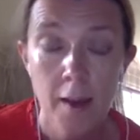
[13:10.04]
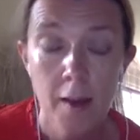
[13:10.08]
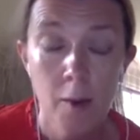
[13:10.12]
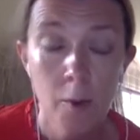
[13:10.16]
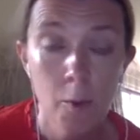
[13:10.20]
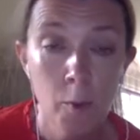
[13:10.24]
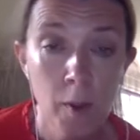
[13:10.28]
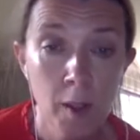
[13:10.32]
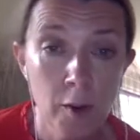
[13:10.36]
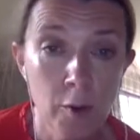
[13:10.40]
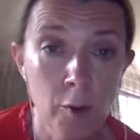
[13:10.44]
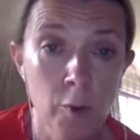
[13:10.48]

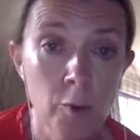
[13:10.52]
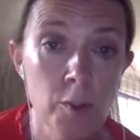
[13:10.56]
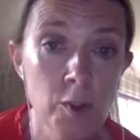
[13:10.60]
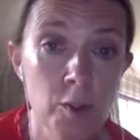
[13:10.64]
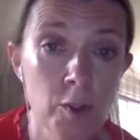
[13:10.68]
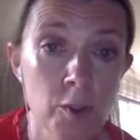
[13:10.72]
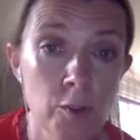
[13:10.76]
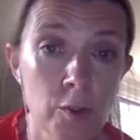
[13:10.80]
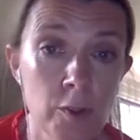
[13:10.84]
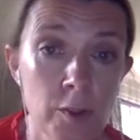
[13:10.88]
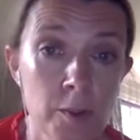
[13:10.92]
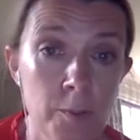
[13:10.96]
We can
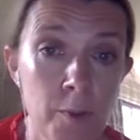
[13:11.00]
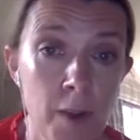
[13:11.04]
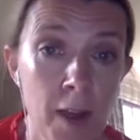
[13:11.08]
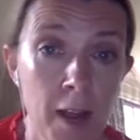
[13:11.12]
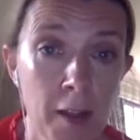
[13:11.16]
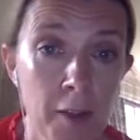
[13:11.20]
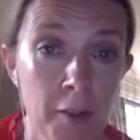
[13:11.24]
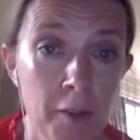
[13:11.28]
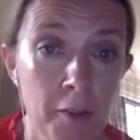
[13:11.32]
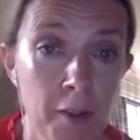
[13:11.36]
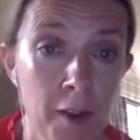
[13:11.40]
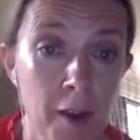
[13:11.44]
also use
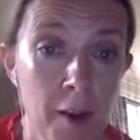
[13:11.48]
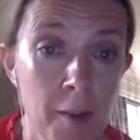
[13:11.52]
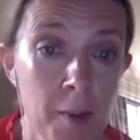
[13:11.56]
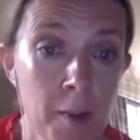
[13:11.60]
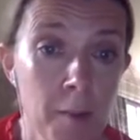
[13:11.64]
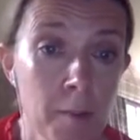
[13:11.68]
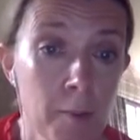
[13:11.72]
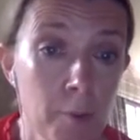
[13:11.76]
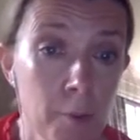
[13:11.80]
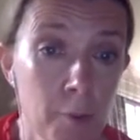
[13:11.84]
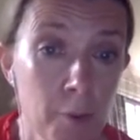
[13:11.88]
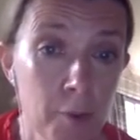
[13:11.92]
brachytherapy
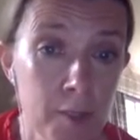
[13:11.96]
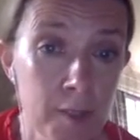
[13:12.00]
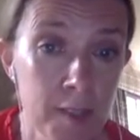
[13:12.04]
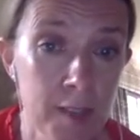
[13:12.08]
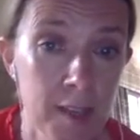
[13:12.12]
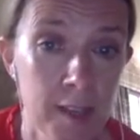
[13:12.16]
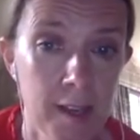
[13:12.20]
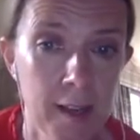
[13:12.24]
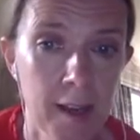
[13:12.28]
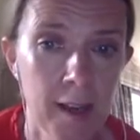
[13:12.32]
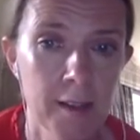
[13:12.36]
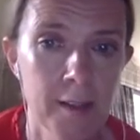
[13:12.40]
in
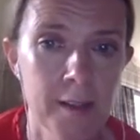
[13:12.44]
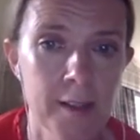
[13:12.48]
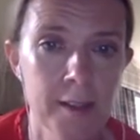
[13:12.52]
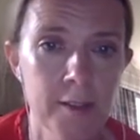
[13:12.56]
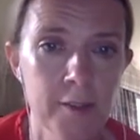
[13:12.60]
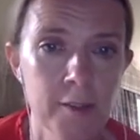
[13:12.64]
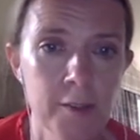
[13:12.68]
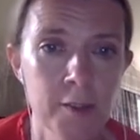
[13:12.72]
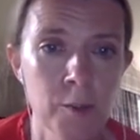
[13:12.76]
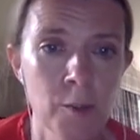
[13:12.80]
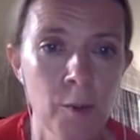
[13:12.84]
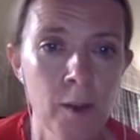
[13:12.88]
prostate
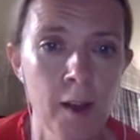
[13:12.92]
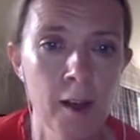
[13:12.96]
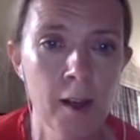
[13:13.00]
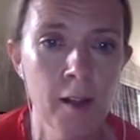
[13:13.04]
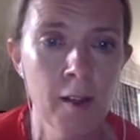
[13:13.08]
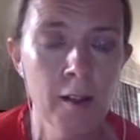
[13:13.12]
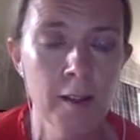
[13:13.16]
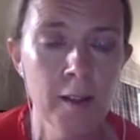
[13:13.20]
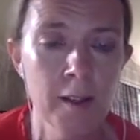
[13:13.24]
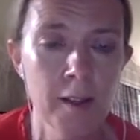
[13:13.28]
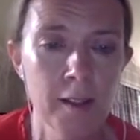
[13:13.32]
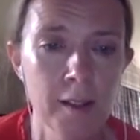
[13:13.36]
cancer as well,
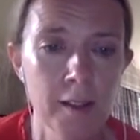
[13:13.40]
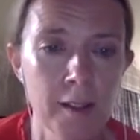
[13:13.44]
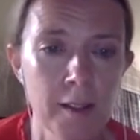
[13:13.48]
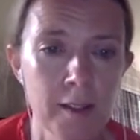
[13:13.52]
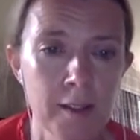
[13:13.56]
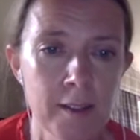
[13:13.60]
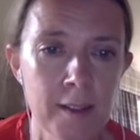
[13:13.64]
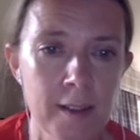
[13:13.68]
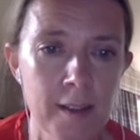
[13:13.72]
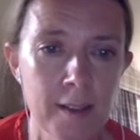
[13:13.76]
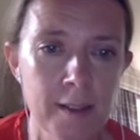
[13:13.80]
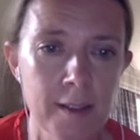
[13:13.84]
and it,
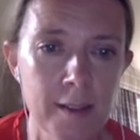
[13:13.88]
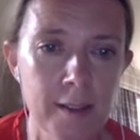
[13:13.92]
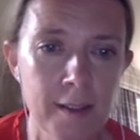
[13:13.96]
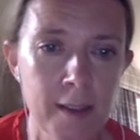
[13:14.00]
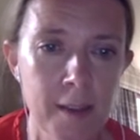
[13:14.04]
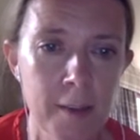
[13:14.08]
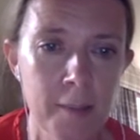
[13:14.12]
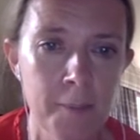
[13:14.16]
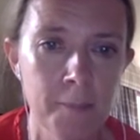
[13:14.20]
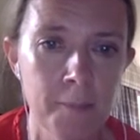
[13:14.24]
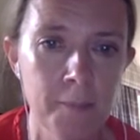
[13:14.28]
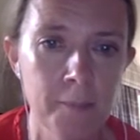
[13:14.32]
it's, it's
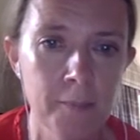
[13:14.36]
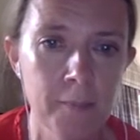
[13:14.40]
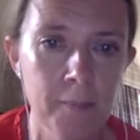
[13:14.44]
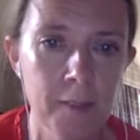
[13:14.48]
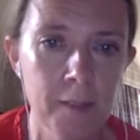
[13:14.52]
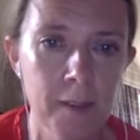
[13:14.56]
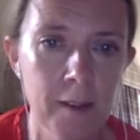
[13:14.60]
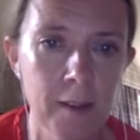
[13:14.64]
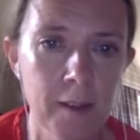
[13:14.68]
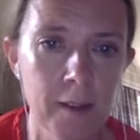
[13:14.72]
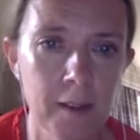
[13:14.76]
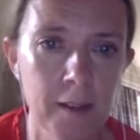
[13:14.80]
um,
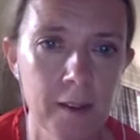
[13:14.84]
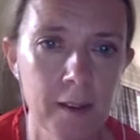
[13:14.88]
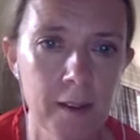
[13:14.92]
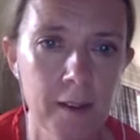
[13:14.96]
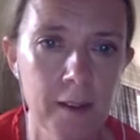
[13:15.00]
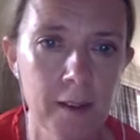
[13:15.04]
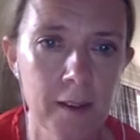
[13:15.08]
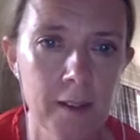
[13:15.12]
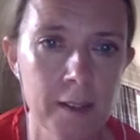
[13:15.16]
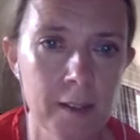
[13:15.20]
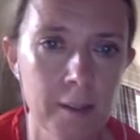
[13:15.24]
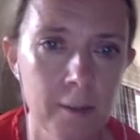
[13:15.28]

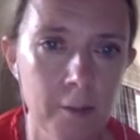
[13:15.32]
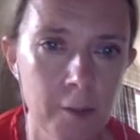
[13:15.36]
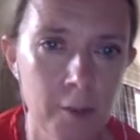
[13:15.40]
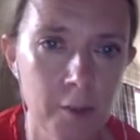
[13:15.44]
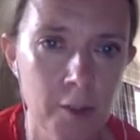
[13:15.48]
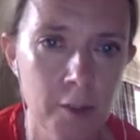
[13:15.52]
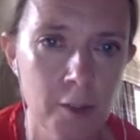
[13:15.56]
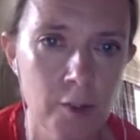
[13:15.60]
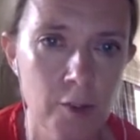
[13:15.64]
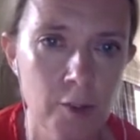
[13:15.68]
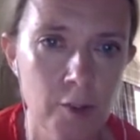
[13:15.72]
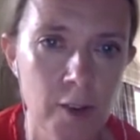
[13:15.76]

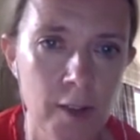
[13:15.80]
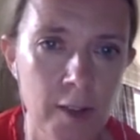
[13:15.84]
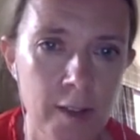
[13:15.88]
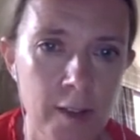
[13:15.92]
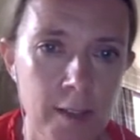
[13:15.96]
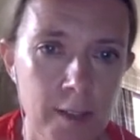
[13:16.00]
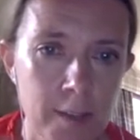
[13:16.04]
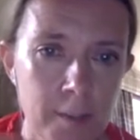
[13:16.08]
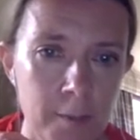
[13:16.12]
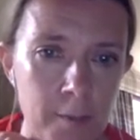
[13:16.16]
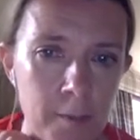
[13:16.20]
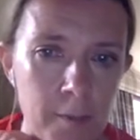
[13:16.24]
delivered
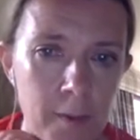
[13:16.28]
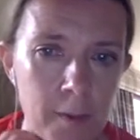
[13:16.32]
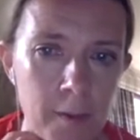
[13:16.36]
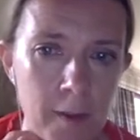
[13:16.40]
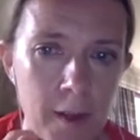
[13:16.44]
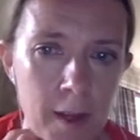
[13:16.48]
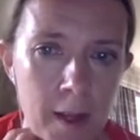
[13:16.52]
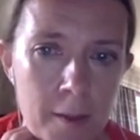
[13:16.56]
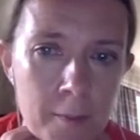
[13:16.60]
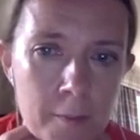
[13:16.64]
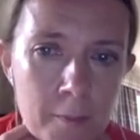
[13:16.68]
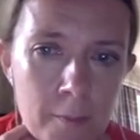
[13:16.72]
trans
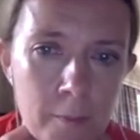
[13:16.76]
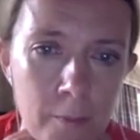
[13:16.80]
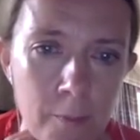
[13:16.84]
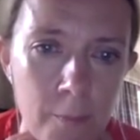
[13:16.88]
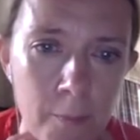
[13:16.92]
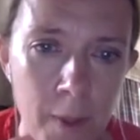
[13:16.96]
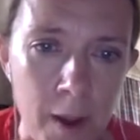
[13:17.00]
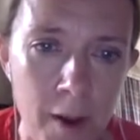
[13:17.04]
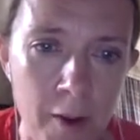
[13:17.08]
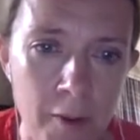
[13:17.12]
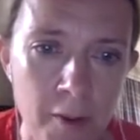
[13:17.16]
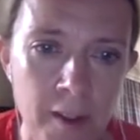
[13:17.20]
um,
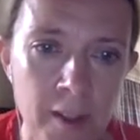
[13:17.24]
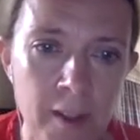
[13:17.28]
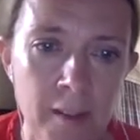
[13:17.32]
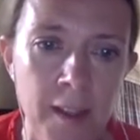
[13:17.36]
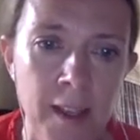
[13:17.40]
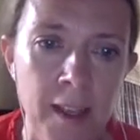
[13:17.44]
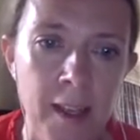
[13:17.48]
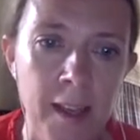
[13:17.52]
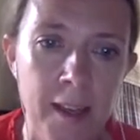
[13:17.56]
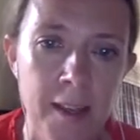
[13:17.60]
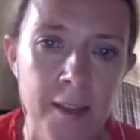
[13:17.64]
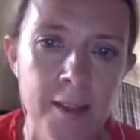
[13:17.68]

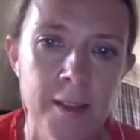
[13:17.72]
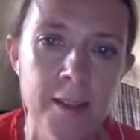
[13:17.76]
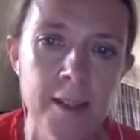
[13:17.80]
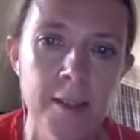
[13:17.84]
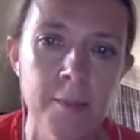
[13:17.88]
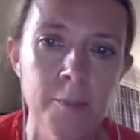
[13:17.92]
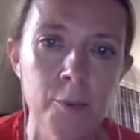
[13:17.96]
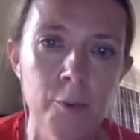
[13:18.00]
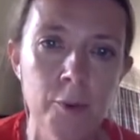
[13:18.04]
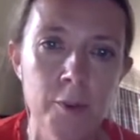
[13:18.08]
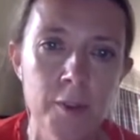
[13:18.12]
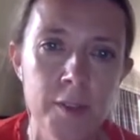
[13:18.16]
perineally into the
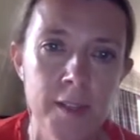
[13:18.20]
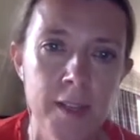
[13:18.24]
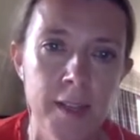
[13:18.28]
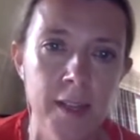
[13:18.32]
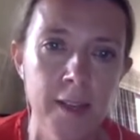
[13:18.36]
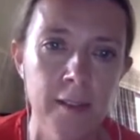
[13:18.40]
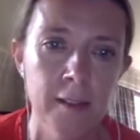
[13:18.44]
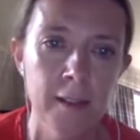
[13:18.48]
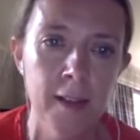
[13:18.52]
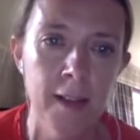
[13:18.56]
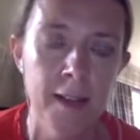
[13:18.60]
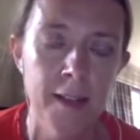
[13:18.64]
prostate
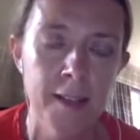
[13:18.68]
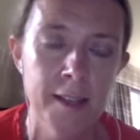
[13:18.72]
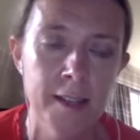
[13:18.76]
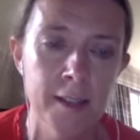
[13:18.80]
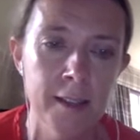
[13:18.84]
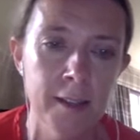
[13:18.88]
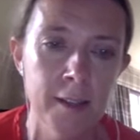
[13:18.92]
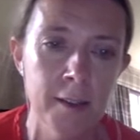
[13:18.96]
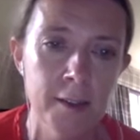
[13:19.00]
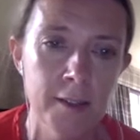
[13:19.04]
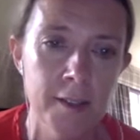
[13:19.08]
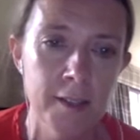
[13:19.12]
gland and
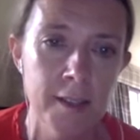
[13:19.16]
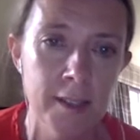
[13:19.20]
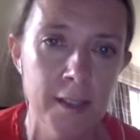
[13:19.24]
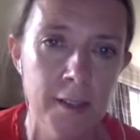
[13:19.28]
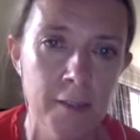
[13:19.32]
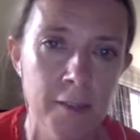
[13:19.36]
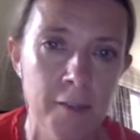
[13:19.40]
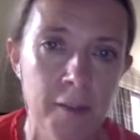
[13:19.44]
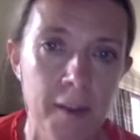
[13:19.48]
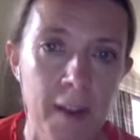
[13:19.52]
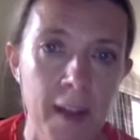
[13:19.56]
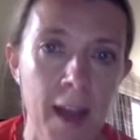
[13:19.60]
allows us to give
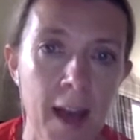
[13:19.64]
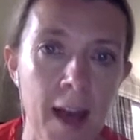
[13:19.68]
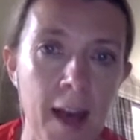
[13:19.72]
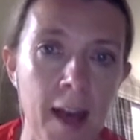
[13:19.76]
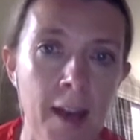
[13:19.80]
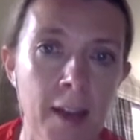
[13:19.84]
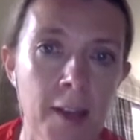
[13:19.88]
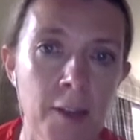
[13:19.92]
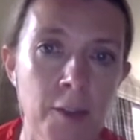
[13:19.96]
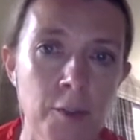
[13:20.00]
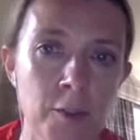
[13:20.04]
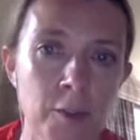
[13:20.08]
a very
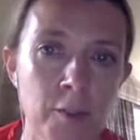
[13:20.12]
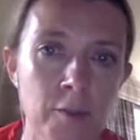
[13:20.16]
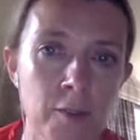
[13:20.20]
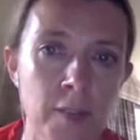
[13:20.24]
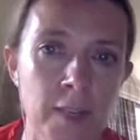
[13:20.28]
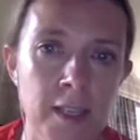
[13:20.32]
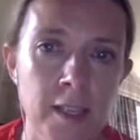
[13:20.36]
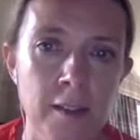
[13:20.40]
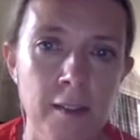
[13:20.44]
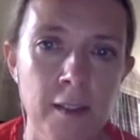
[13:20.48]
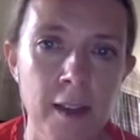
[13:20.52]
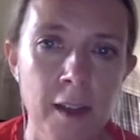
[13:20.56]
high dose of
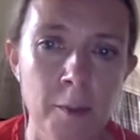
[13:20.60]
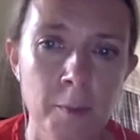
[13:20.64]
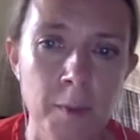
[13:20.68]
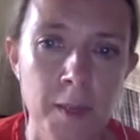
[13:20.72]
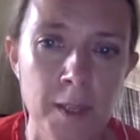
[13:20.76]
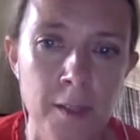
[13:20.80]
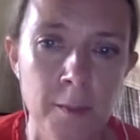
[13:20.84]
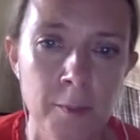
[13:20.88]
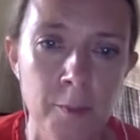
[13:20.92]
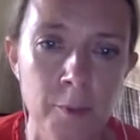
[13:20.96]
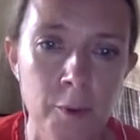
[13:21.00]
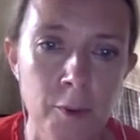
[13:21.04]
radiotherapy
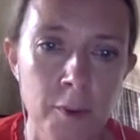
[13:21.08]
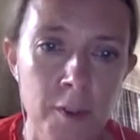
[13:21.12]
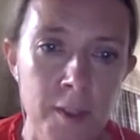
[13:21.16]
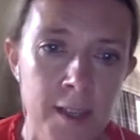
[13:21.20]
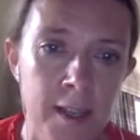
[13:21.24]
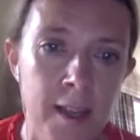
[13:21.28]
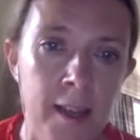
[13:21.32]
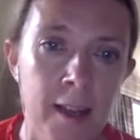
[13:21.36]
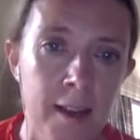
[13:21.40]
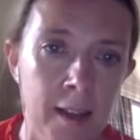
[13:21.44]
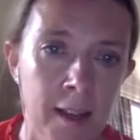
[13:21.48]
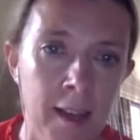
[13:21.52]
to the
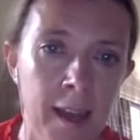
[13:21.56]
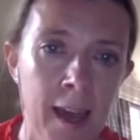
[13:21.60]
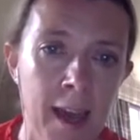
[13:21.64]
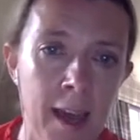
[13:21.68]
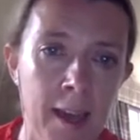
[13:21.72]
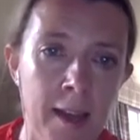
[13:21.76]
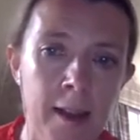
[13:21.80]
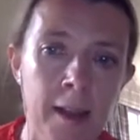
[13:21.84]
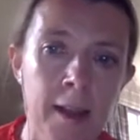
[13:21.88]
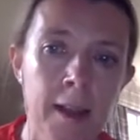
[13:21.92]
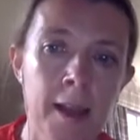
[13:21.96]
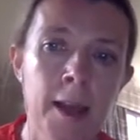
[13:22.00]
prostate, and
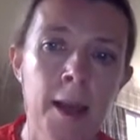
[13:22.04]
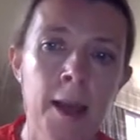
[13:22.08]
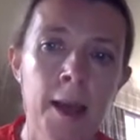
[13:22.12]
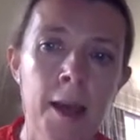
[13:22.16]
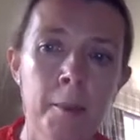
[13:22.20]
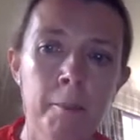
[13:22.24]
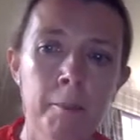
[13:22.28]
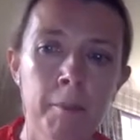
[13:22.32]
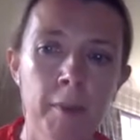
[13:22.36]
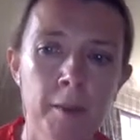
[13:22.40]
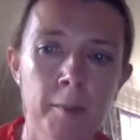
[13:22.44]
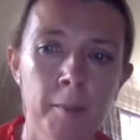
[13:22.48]
again,
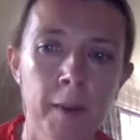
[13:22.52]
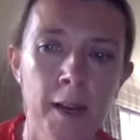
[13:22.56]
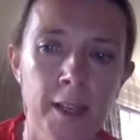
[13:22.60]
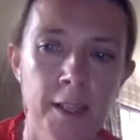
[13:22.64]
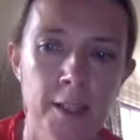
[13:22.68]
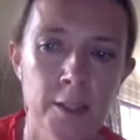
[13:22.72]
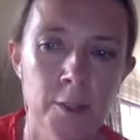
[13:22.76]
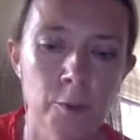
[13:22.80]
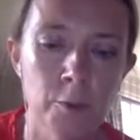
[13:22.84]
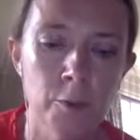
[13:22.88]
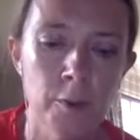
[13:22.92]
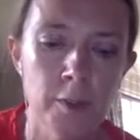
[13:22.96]

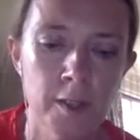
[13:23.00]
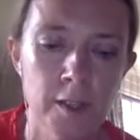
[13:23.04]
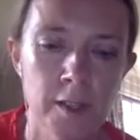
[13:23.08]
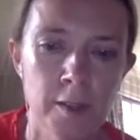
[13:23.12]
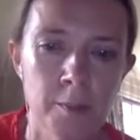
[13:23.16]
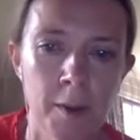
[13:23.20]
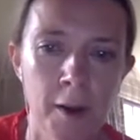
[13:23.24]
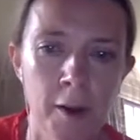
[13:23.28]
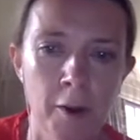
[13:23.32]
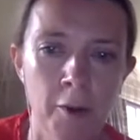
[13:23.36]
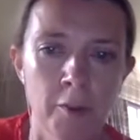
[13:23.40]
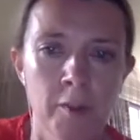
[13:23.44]
minimise dose to the
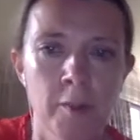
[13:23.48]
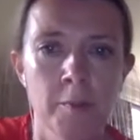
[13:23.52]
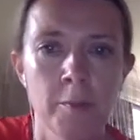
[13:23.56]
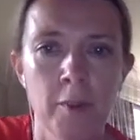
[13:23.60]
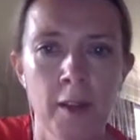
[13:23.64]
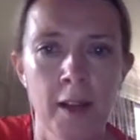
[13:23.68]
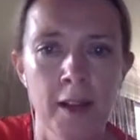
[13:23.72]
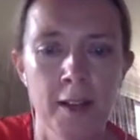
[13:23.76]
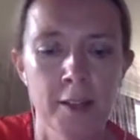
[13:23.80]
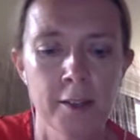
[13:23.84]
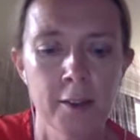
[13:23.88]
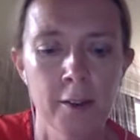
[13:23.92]
bowel and the
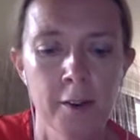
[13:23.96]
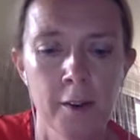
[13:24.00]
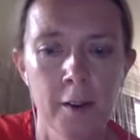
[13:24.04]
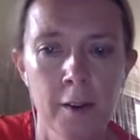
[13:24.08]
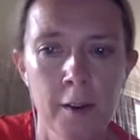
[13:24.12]
bladder.